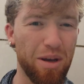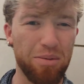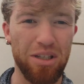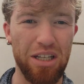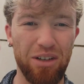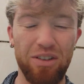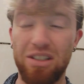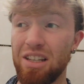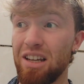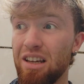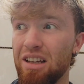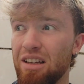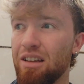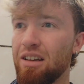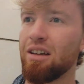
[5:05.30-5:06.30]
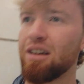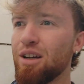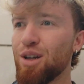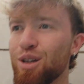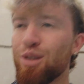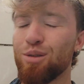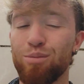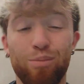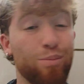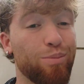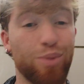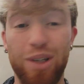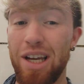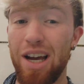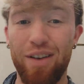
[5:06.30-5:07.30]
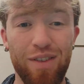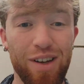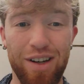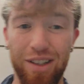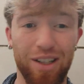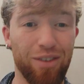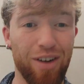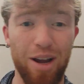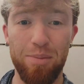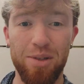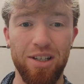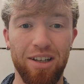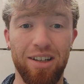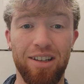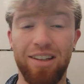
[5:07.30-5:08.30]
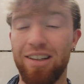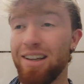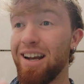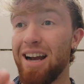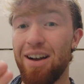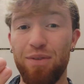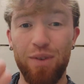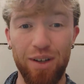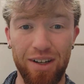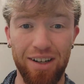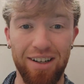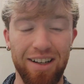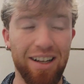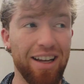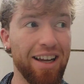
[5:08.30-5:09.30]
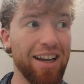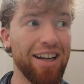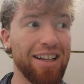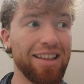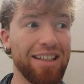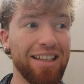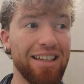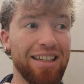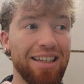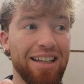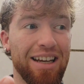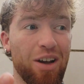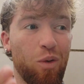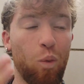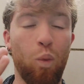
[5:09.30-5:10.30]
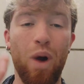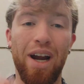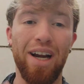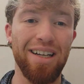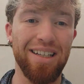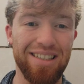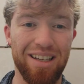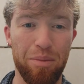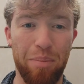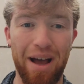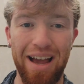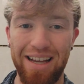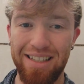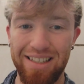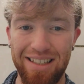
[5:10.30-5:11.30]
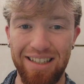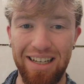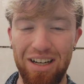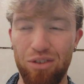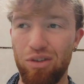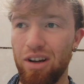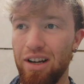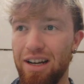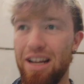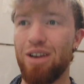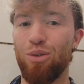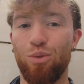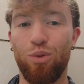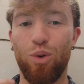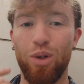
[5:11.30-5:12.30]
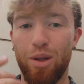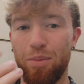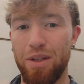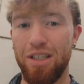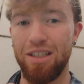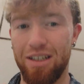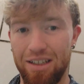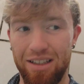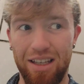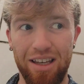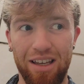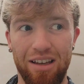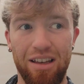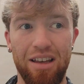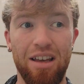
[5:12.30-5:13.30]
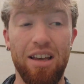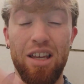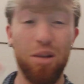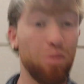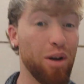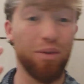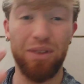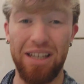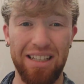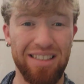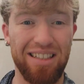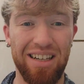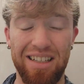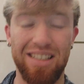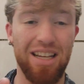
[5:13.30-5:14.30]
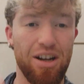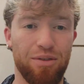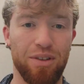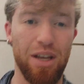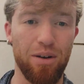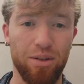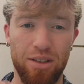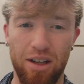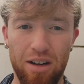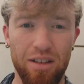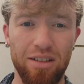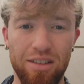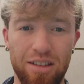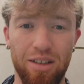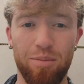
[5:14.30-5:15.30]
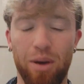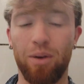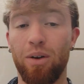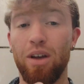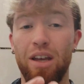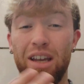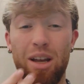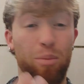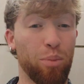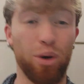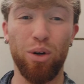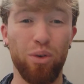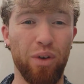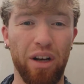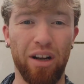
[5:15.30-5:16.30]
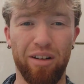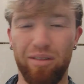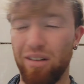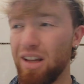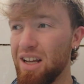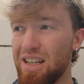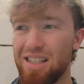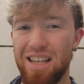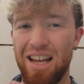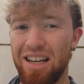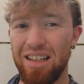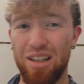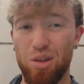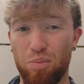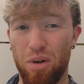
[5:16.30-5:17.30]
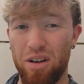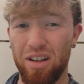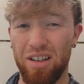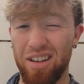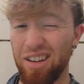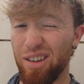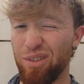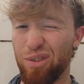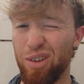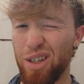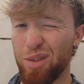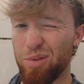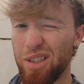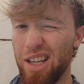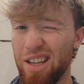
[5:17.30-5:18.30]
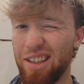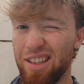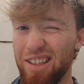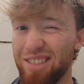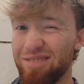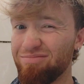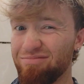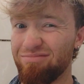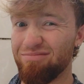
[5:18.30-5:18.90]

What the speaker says: be able to do this thing. But you haven't got the reps in. You haven't got the awareness capacity right now for the particular thing. You might have things that are self-doubt talking to you about improving and selling this product, and you're like, fuck, for selling this.